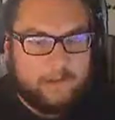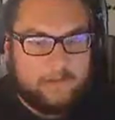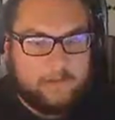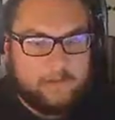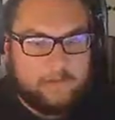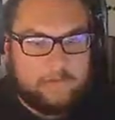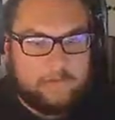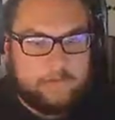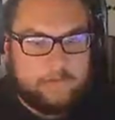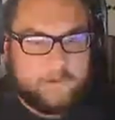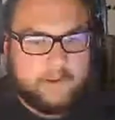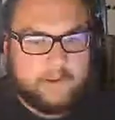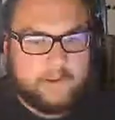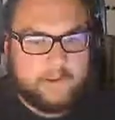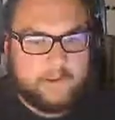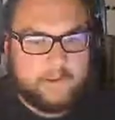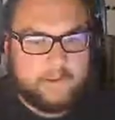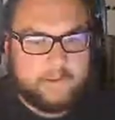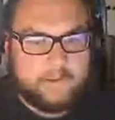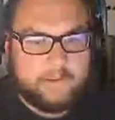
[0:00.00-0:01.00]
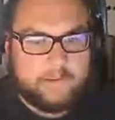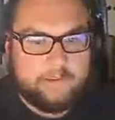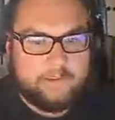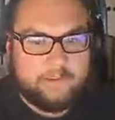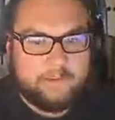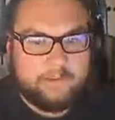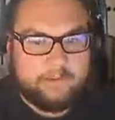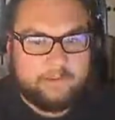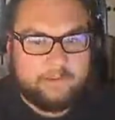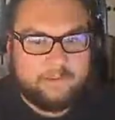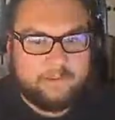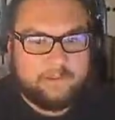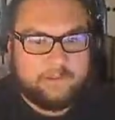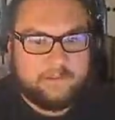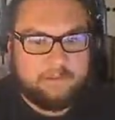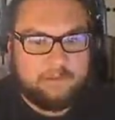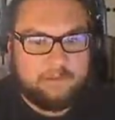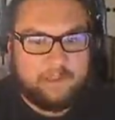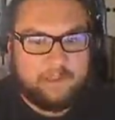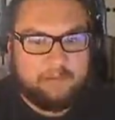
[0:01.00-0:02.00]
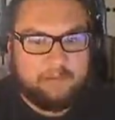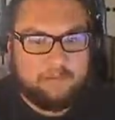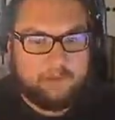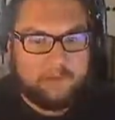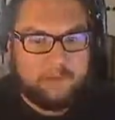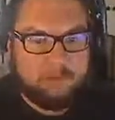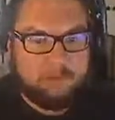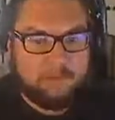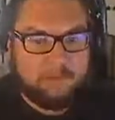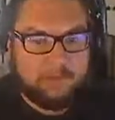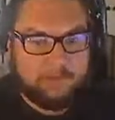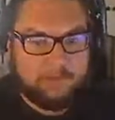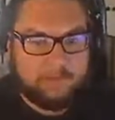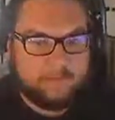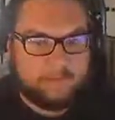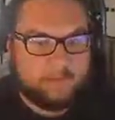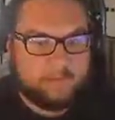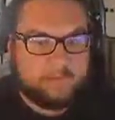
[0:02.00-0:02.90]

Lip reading: Where is stupid levelly up person?